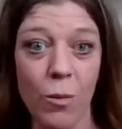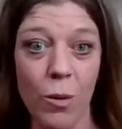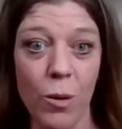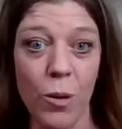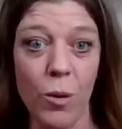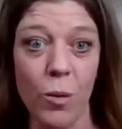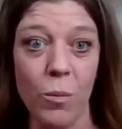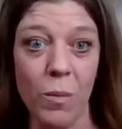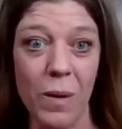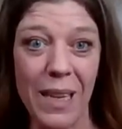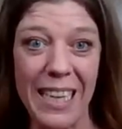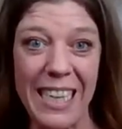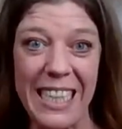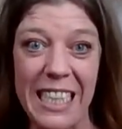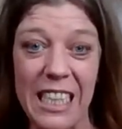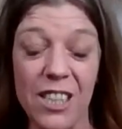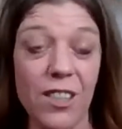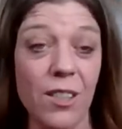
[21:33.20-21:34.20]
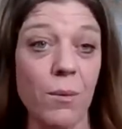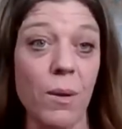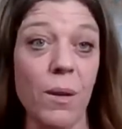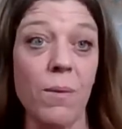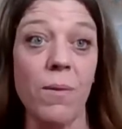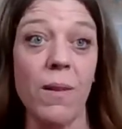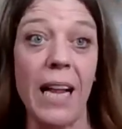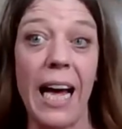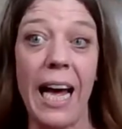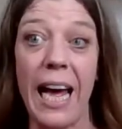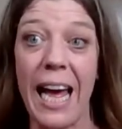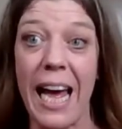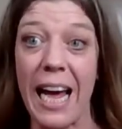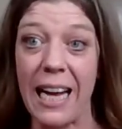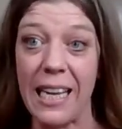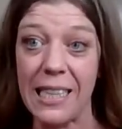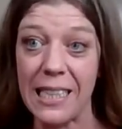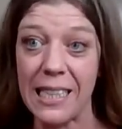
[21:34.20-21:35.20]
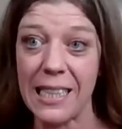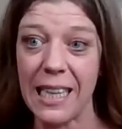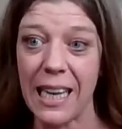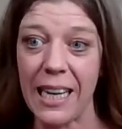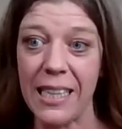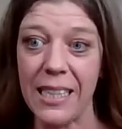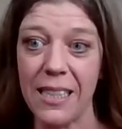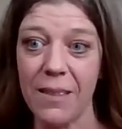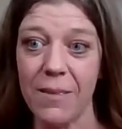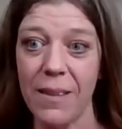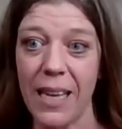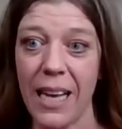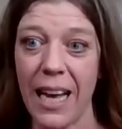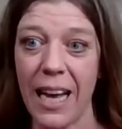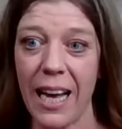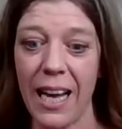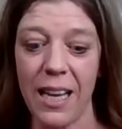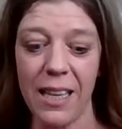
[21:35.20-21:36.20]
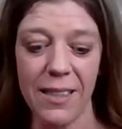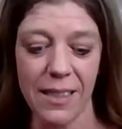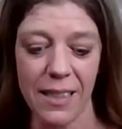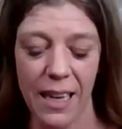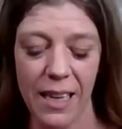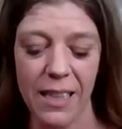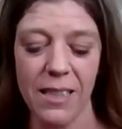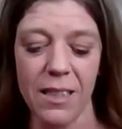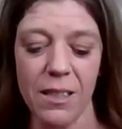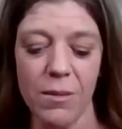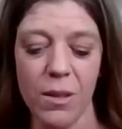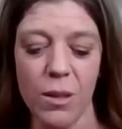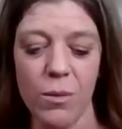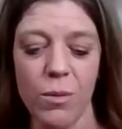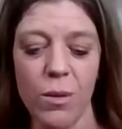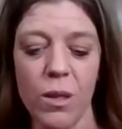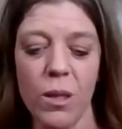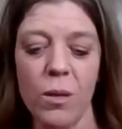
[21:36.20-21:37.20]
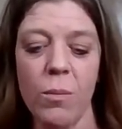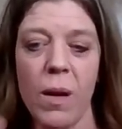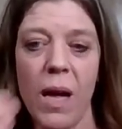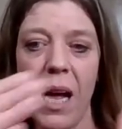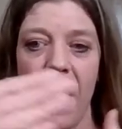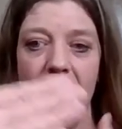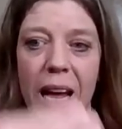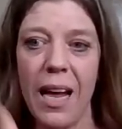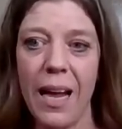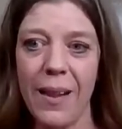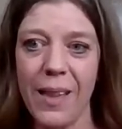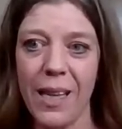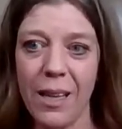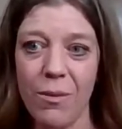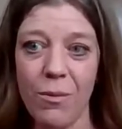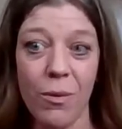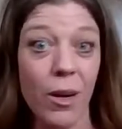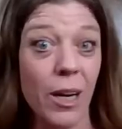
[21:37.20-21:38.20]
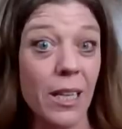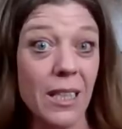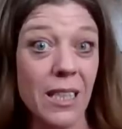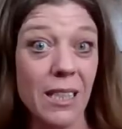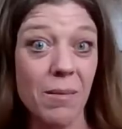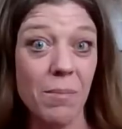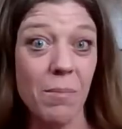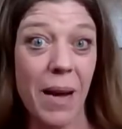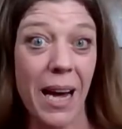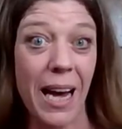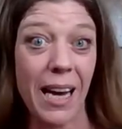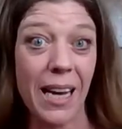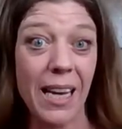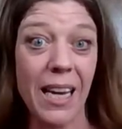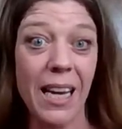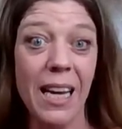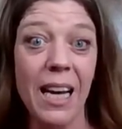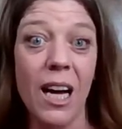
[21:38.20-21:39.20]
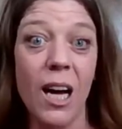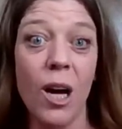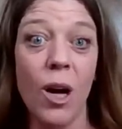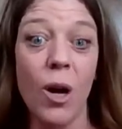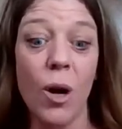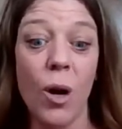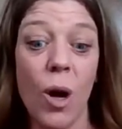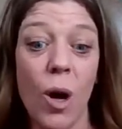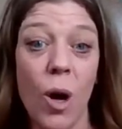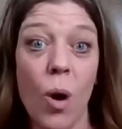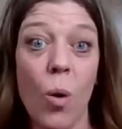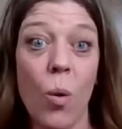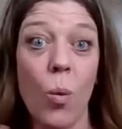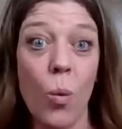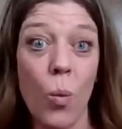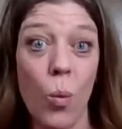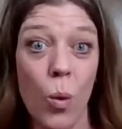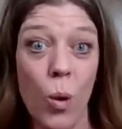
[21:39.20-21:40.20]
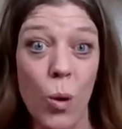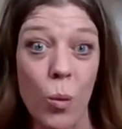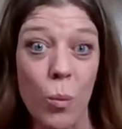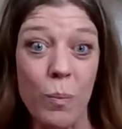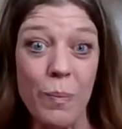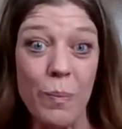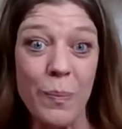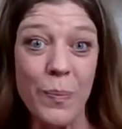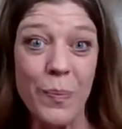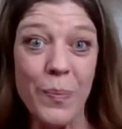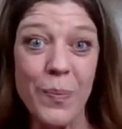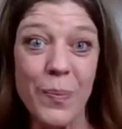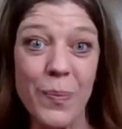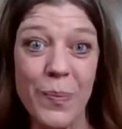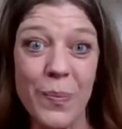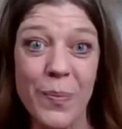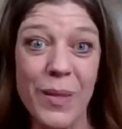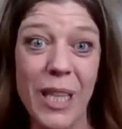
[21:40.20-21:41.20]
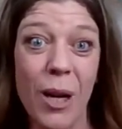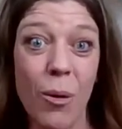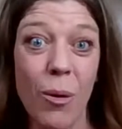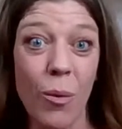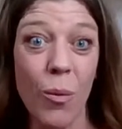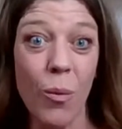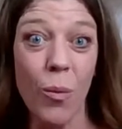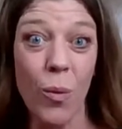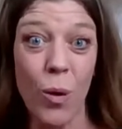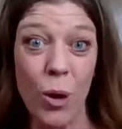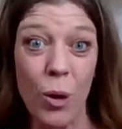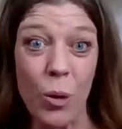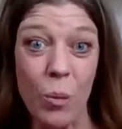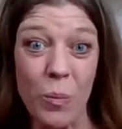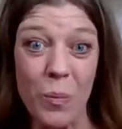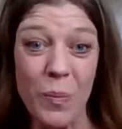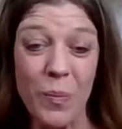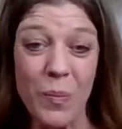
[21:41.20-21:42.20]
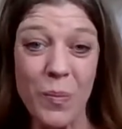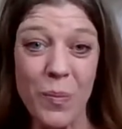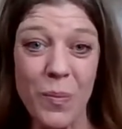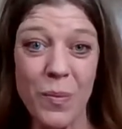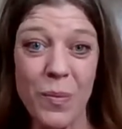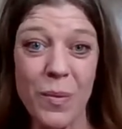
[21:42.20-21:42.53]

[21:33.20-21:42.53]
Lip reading: Room is just with flat hands, sides of the room, and then front and back. Room. Room.